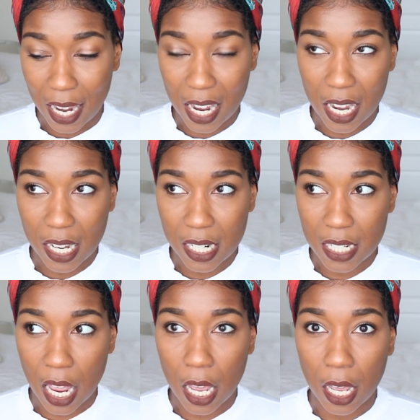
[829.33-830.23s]
And
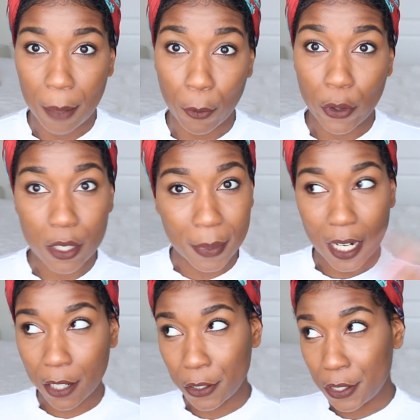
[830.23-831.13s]
I'm going to my
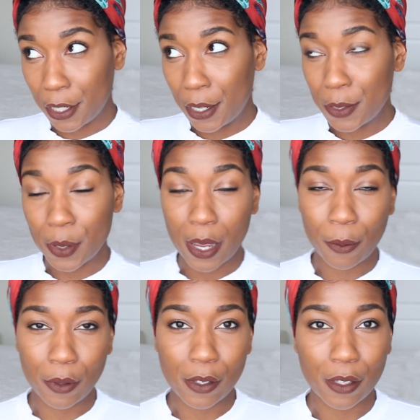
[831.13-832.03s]
doctor today, so I
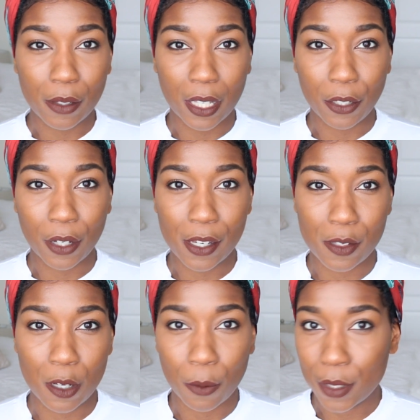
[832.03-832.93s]
will let you guys
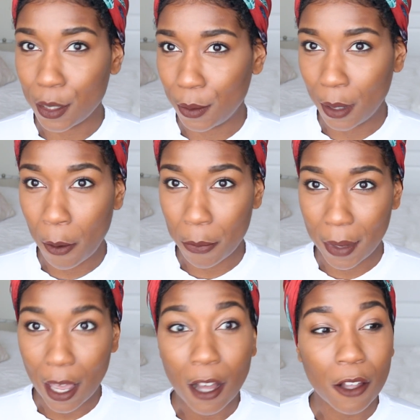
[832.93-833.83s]
know what's going on with my
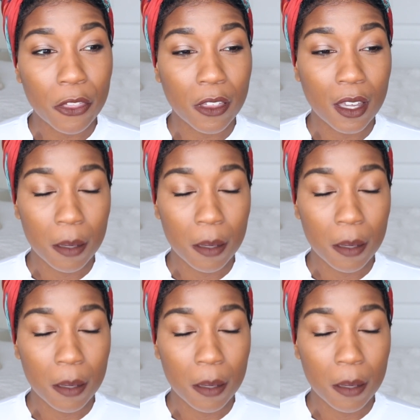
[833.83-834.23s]
health.